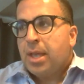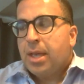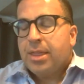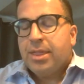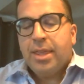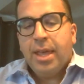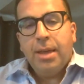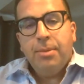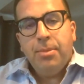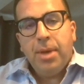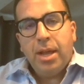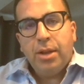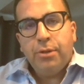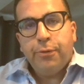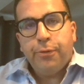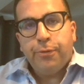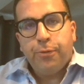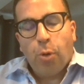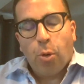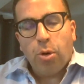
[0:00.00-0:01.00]
They made
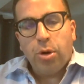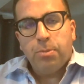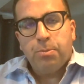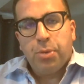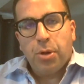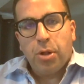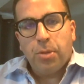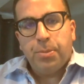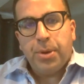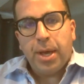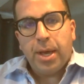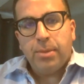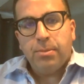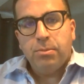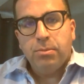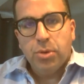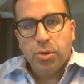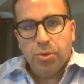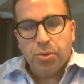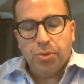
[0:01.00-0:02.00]
4 bullpen
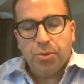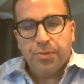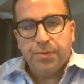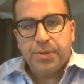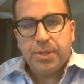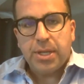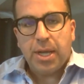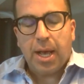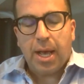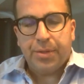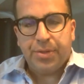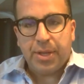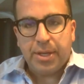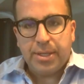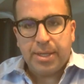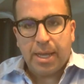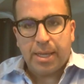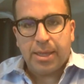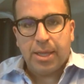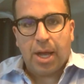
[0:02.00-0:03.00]
moves at the
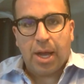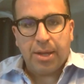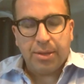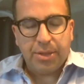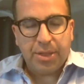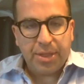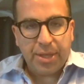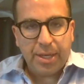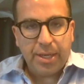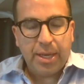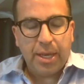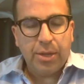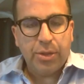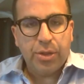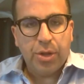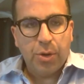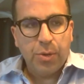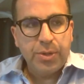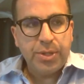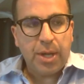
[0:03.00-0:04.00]
deadline thinking
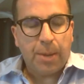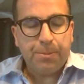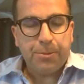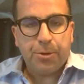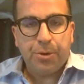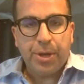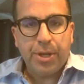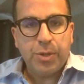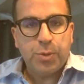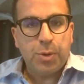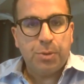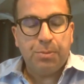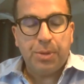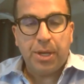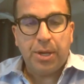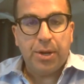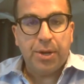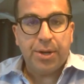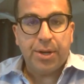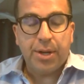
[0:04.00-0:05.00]
those upgrades would be
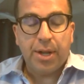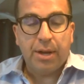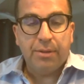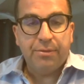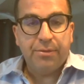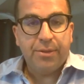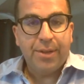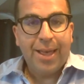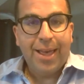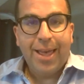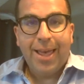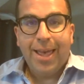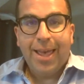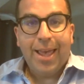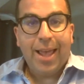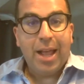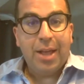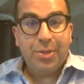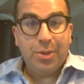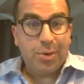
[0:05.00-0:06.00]
good enough,
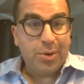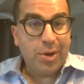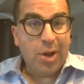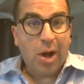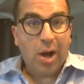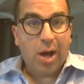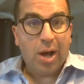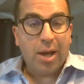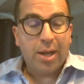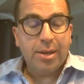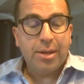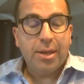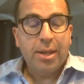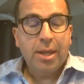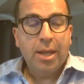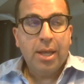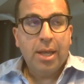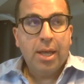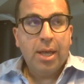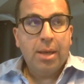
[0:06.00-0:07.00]
and they're not.
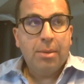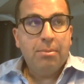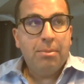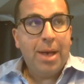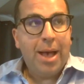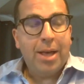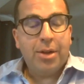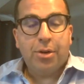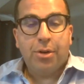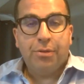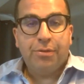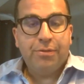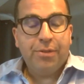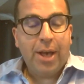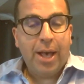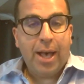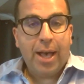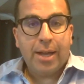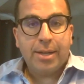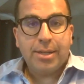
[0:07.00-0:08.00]
Matter of
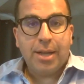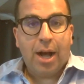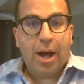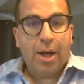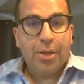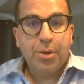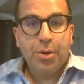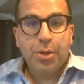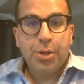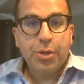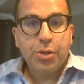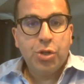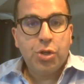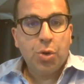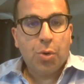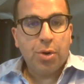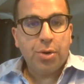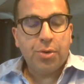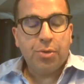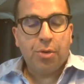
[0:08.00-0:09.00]
fact, other than
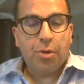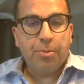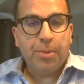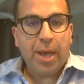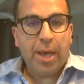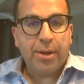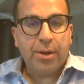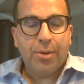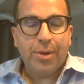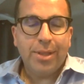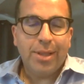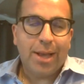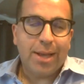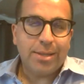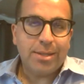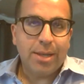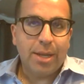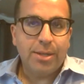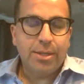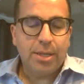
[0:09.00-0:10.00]
Jordan Romano, and
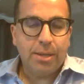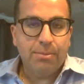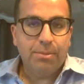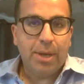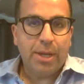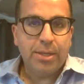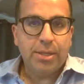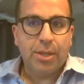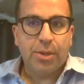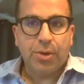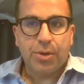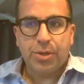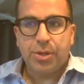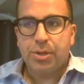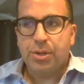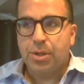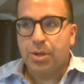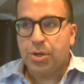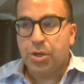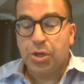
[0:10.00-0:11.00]
last night Tim Mesa
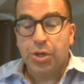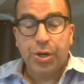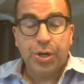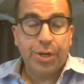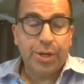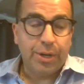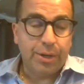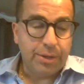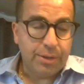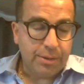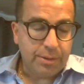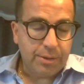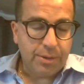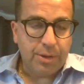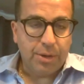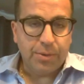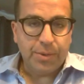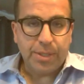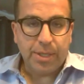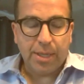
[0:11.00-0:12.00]
looked good, and, you
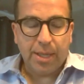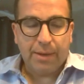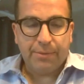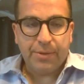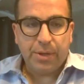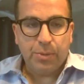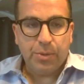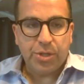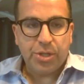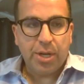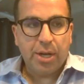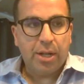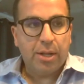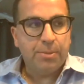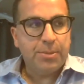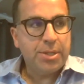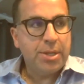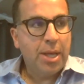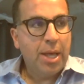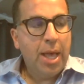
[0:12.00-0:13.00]
know, he's a lefty, which
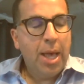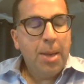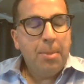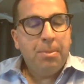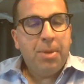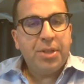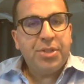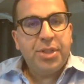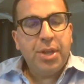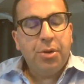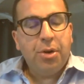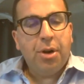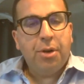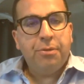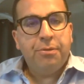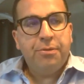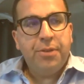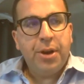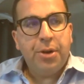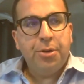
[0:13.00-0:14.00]
helps, but there
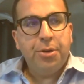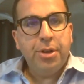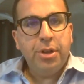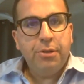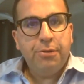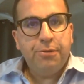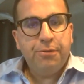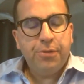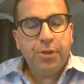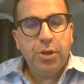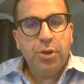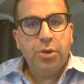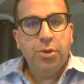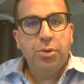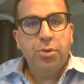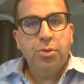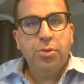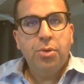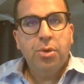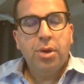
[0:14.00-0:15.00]
are very
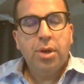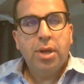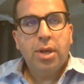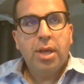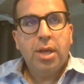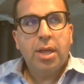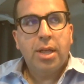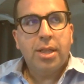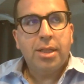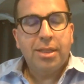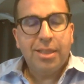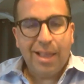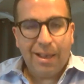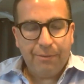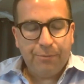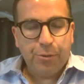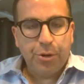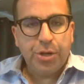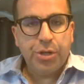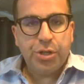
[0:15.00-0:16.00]
few
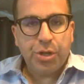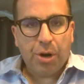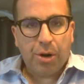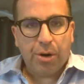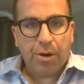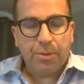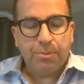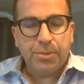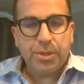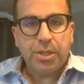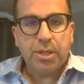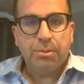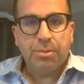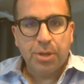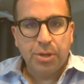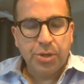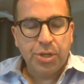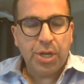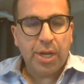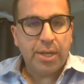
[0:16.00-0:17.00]
leverage arms the
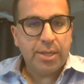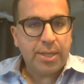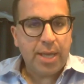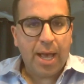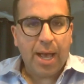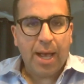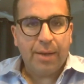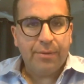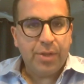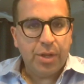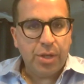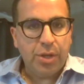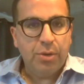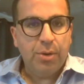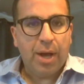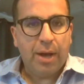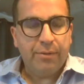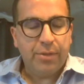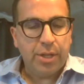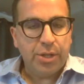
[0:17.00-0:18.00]
Blue Jays have that you
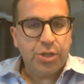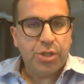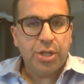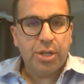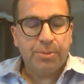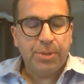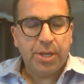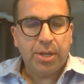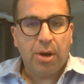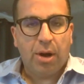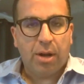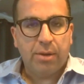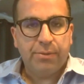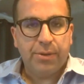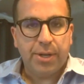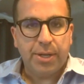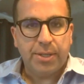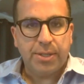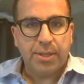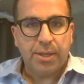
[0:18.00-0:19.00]
have legitimate
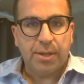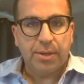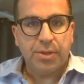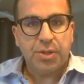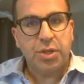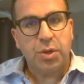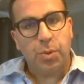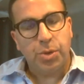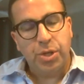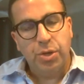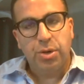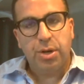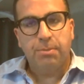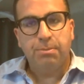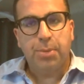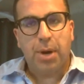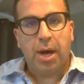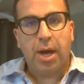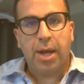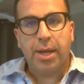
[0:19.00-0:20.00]
confidence in. So when you
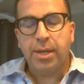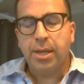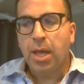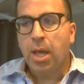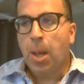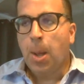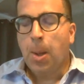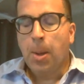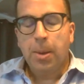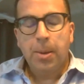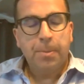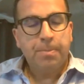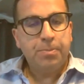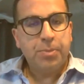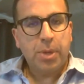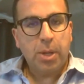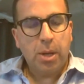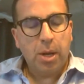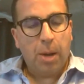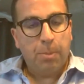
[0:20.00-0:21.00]
combine
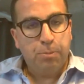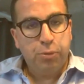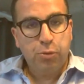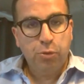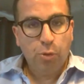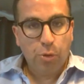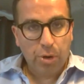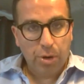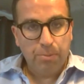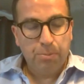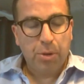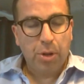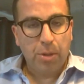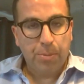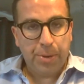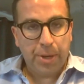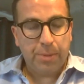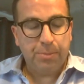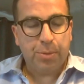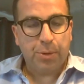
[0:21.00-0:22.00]
a poor
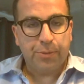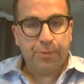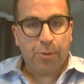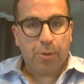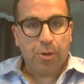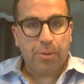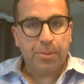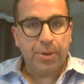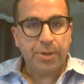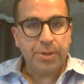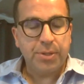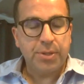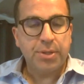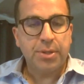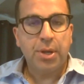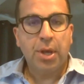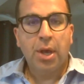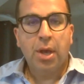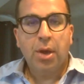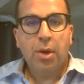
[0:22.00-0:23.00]
bullpen
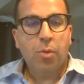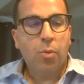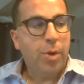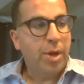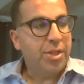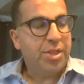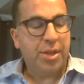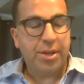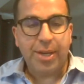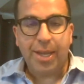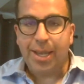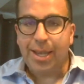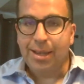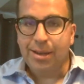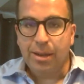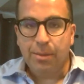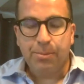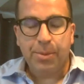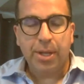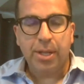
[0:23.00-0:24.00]
performance with an
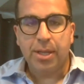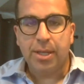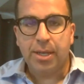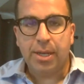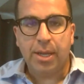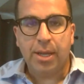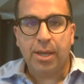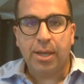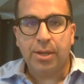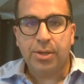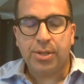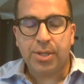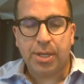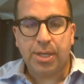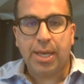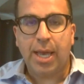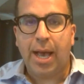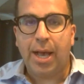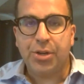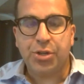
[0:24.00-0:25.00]
inability to
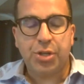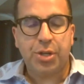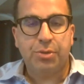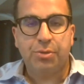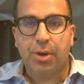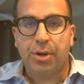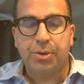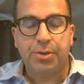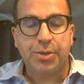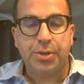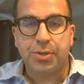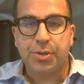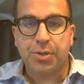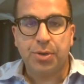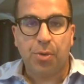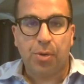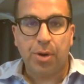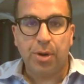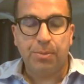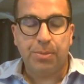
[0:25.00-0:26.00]
cash in runners in
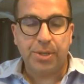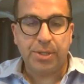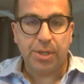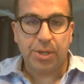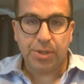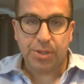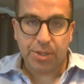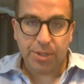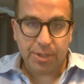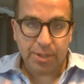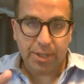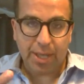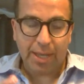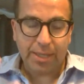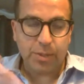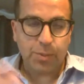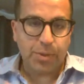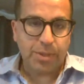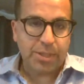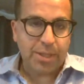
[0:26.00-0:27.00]
scoring position,
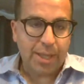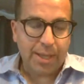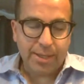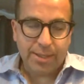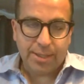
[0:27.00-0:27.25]
that's what's led